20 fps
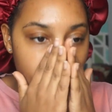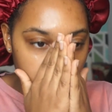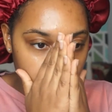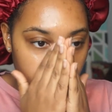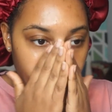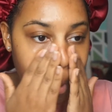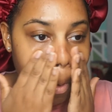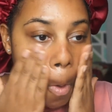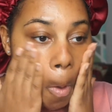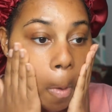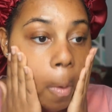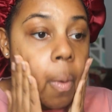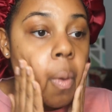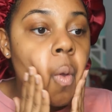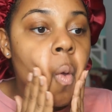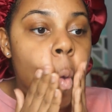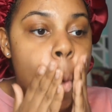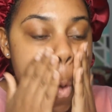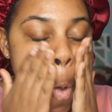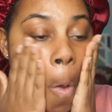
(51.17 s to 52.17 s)
I'm using the
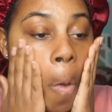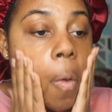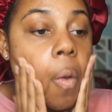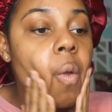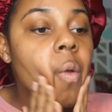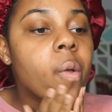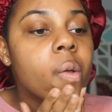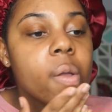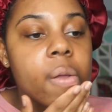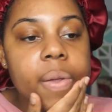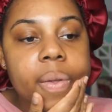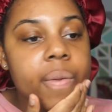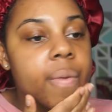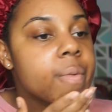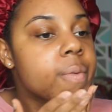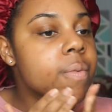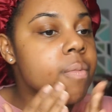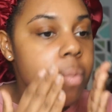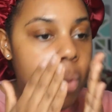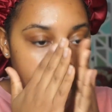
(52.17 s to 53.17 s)
Range Beauty
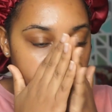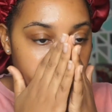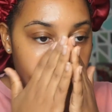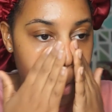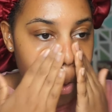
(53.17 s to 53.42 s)
Primer.